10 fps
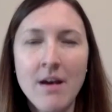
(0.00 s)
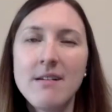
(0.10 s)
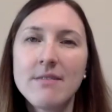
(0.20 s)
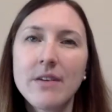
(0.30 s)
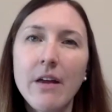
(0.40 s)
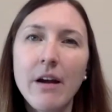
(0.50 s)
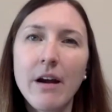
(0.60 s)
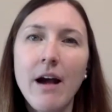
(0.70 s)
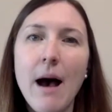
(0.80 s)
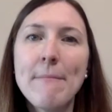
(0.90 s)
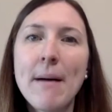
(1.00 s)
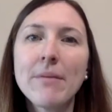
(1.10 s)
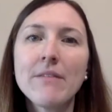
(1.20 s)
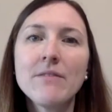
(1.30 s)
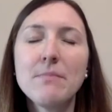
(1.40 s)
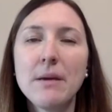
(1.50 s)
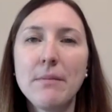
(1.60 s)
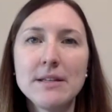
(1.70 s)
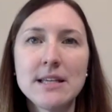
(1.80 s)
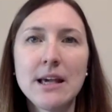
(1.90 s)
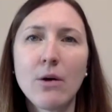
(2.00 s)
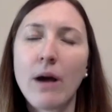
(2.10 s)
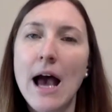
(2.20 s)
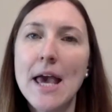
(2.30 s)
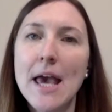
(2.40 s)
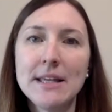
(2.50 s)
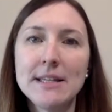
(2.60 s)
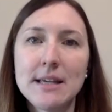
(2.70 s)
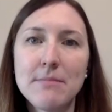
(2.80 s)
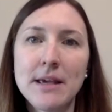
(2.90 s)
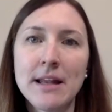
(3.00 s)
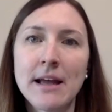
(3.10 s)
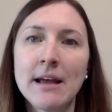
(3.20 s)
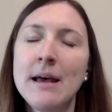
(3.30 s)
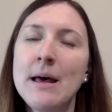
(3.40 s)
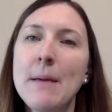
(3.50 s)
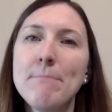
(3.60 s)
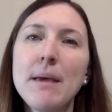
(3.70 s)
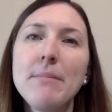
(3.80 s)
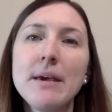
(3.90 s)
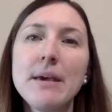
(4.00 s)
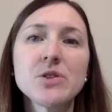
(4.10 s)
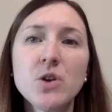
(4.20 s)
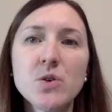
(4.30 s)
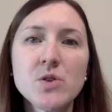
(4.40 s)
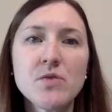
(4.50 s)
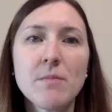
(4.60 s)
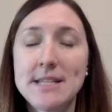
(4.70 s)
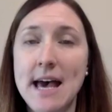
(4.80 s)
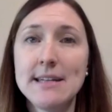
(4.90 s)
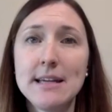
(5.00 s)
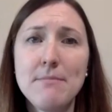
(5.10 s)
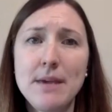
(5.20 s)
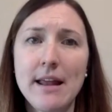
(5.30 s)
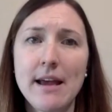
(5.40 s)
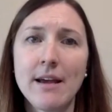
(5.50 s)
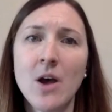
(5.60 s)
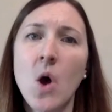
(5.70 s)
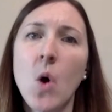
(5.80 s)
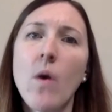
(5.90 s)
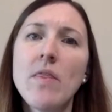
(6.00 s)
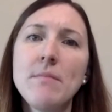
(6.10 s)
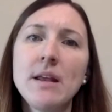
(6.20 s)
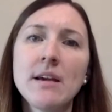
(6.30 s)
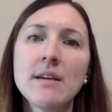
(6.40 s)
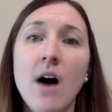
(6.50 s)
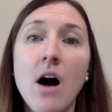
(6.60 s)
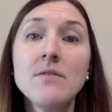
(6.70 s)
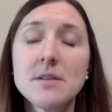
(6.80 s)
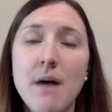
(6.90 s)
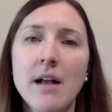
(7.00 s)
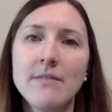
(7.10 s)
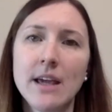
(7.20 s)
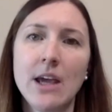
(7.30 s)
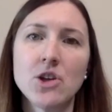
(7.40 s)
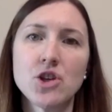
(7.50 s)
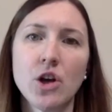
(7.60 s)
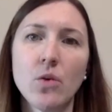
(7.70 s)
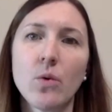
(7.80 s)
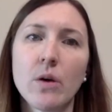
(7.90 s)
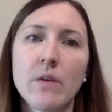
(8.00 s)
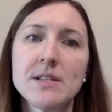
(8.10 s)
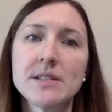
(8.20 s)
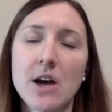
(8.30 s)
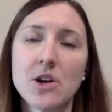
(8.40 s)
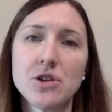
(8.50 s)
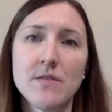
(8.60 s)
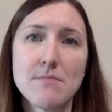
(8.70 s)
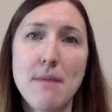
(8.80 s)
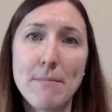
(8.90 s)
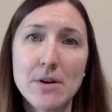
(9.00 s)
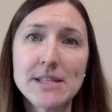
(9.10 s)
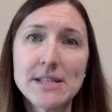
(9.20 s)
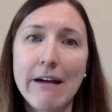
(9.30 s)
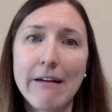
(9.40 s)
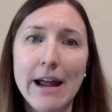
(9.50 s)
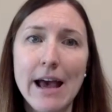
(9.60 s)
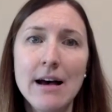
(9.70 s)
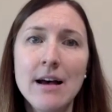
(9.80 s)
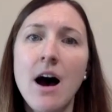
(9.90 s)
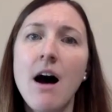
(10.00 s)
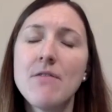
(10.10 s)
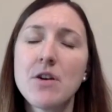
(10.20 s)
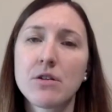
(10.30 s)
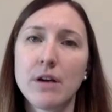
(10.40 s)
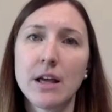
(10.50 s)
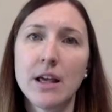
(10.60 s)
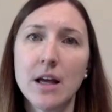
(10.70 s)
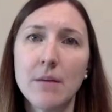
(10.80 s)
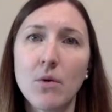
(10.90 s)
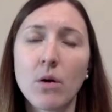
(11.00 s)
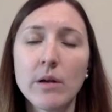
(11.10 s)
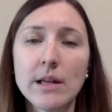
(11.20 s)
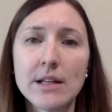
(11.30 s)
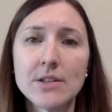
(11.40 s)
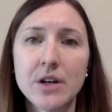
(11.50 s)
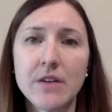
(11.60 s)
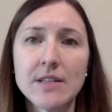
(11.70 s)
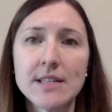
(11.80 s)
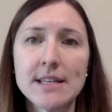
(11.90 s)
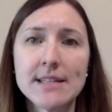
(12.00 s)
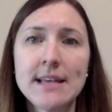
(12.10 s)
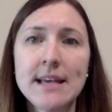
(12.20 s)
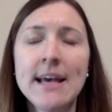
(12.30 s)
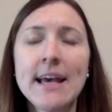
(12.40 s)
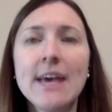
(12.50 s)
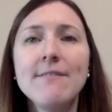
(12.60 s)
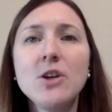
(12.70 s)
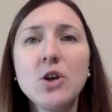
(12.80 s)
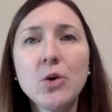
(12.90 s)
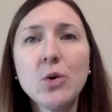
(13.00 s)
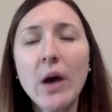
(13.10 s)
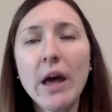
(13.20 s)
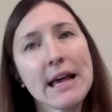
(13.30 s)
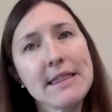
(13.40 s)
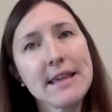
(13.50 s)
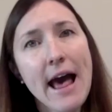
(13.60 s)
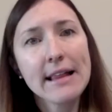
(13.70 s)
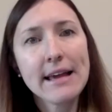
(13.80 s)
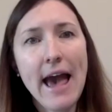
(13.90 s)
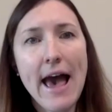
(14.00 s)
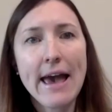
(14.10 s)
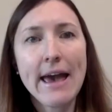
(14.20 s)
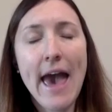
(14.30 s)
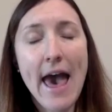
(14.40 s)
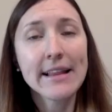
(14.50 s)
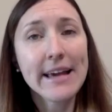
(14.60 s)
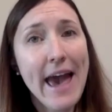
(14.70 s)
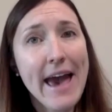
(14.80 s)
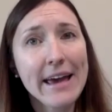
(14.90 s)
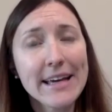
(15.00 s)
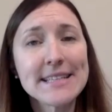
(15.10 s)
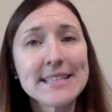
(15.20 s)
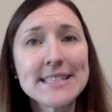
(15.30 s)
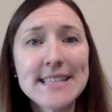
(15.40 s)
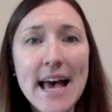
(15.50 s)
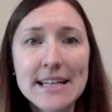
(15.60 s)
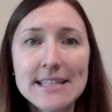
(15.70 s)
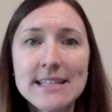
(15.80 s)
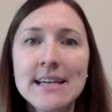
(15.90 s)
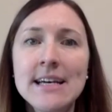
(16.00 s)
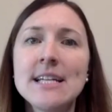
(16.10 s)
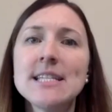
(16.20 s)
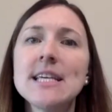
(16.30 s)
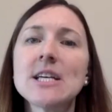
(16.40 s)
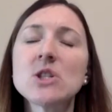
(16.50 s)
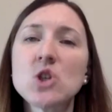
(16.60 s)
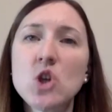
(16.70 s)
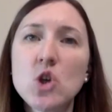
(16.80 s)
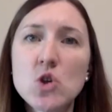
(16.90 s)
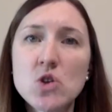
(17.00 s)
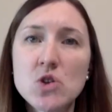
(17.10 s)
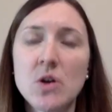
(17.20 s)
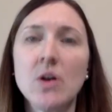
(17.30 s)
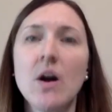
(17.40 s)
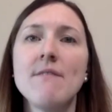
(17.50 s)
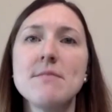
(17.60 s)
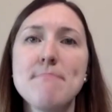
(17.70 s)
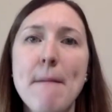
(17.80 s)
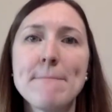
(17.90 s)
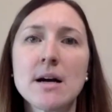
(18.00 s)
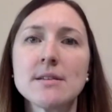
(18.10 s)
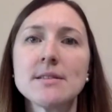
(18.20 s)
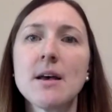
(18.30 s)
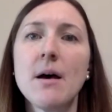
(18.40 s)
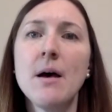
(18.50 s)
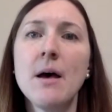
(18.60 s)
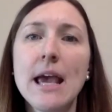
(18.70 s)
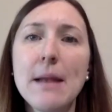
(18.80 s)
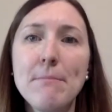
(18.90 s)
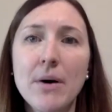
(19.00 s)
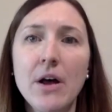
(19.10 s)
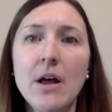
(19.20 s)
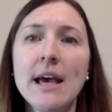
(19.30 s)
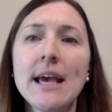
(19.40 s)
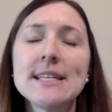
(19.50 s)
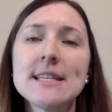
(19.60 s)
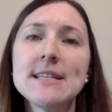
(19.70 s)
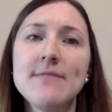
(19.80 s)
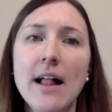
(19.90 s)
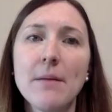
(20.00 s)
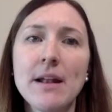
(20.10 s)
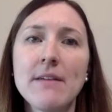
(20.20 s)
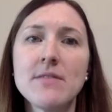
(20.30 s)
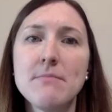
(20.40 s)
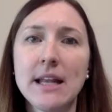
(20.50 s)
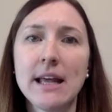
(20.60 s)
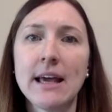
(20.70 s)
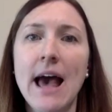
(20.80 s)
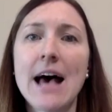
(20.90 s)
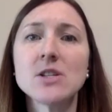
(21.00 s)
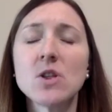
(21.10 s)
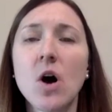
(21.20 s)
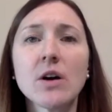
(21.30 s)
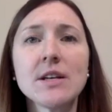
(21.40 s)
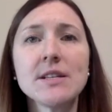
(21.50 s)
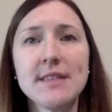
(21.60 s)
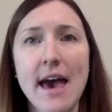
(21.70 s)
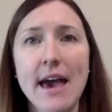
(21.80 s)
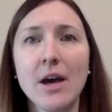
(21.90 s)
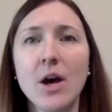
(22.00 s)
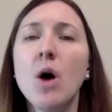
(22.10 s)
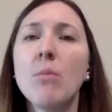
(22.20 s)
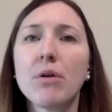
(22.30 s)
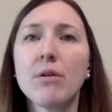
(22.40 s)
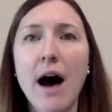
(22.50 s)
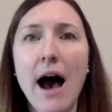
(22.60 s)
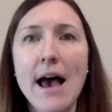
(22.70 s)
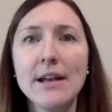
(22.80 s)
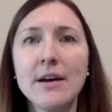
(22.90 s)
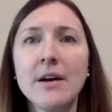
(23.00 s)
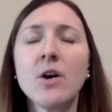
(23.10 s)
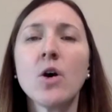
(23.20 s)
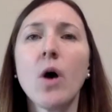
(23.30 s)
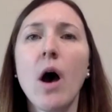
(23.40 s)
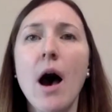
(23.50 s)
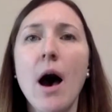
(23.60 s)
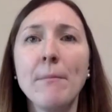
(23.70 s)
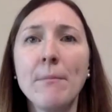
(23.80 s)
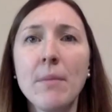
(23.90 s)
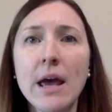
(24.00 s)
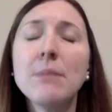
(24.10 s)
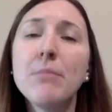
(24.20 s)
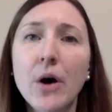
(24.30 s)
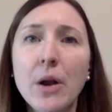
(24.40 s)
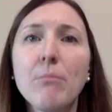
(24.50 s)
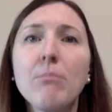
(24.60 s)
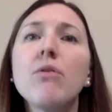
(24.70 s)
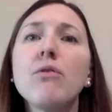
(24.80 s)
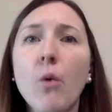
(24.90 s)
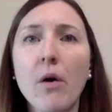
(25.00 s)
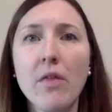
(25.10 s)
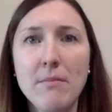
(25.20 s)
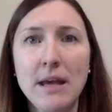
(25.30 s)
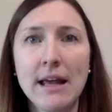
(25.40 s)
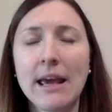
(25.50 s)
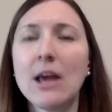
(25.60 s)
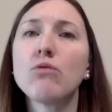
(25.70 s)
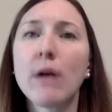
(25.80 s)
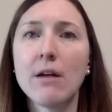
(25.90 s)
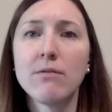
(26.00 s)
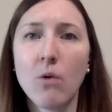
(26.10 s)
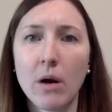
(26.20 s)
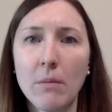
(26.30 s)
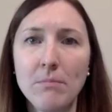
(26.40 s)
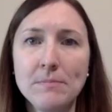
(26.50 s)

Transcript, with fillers: Further, a member of the PPT or IEP team meeting may be excused from attending a meeting when the meeting involves a modification or the discussion of the member's area of the curriculum or related services. If you and the LEI, LEA consent to the excusal of the members' input into the development of the meeting, as long as they provide um, input before the meeting in written form.